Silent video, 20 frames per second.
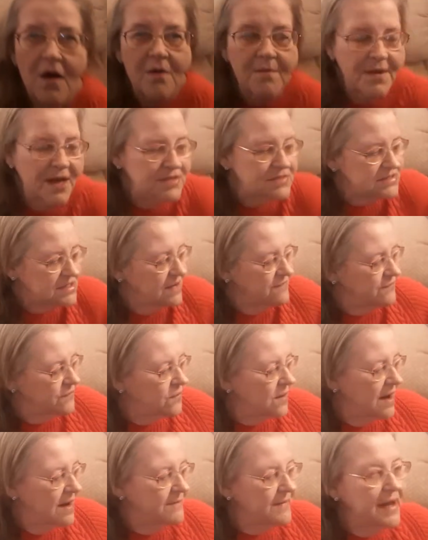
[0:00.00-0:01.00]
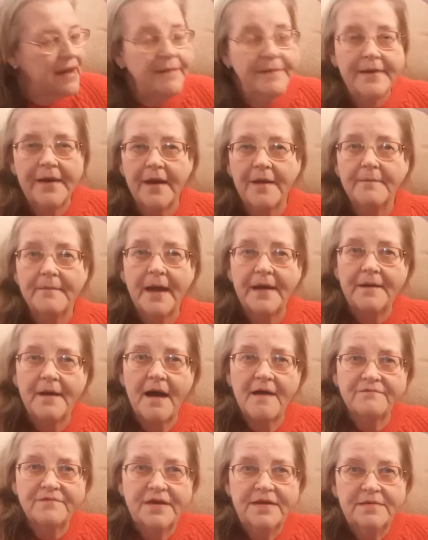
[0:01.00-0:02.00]
my stuff around me. Got my
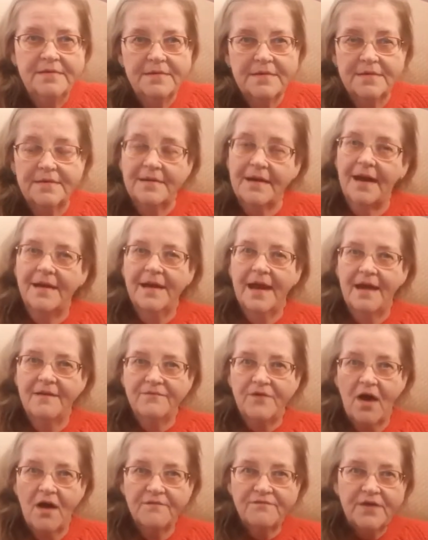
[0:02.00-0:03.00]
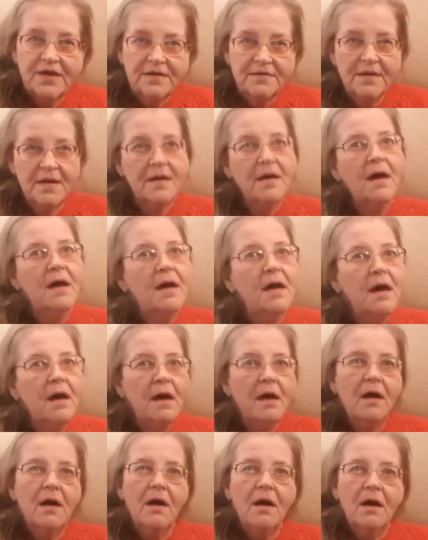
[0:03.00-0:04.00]
coffee. Gotta have coffee.
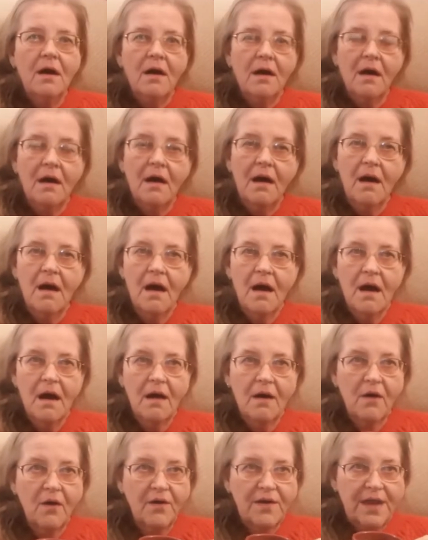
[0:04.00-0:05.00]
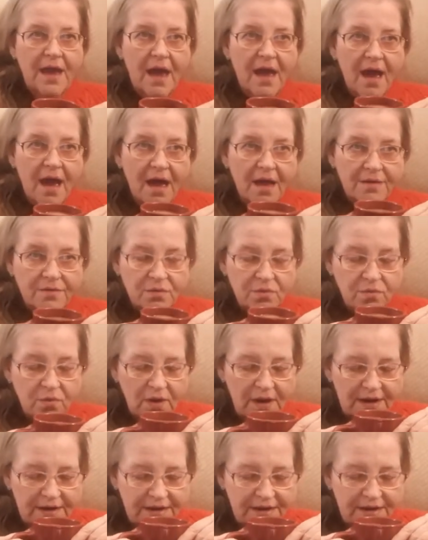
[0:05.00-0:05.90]
Oh yeah, what a